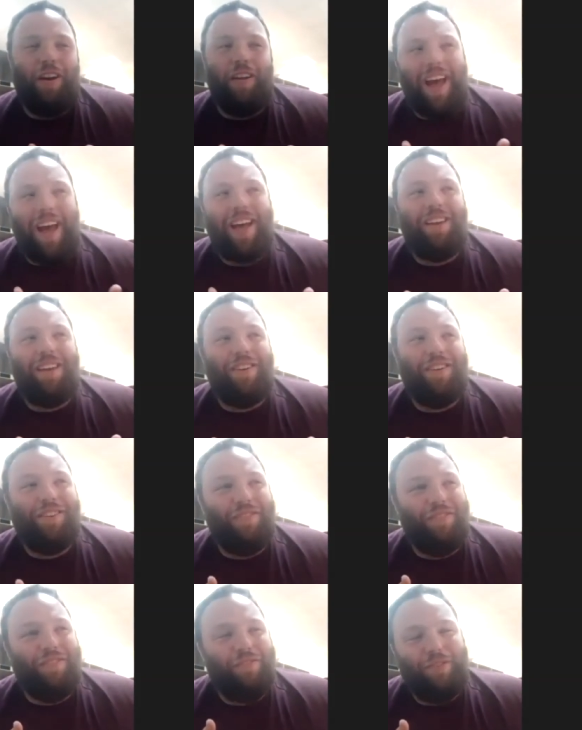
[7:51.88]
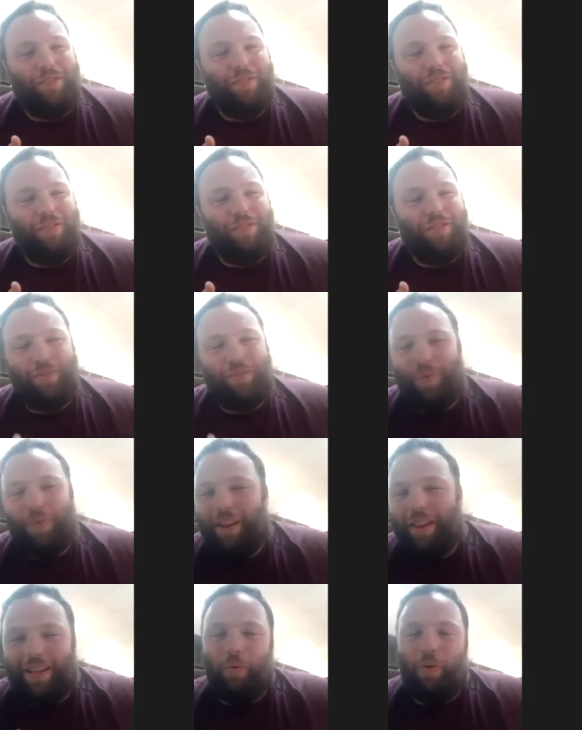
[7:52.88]
that was one of the
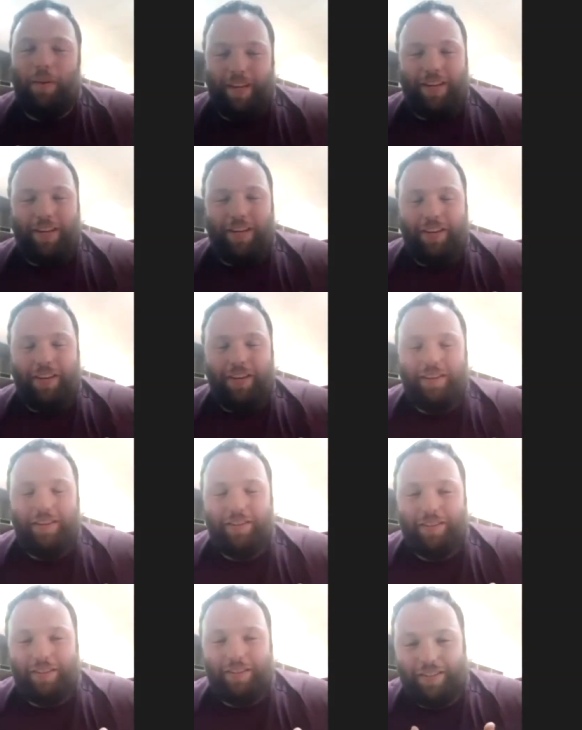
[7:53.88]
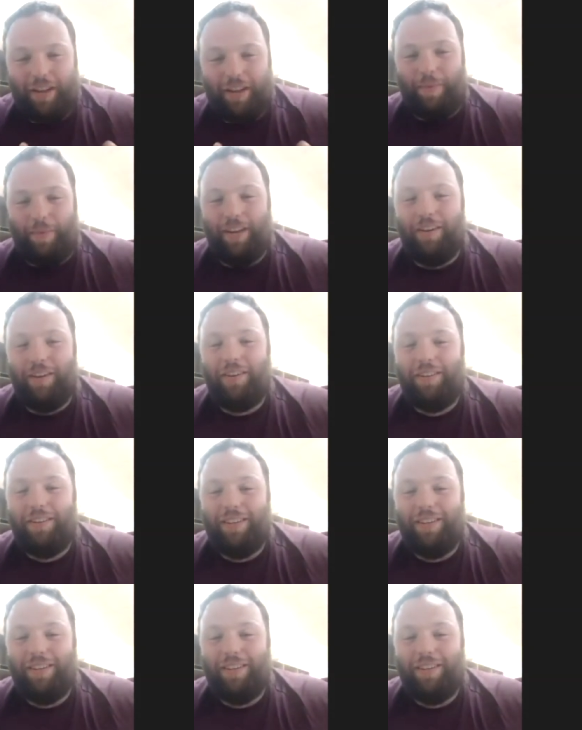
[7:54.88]
things that wanted me to come here.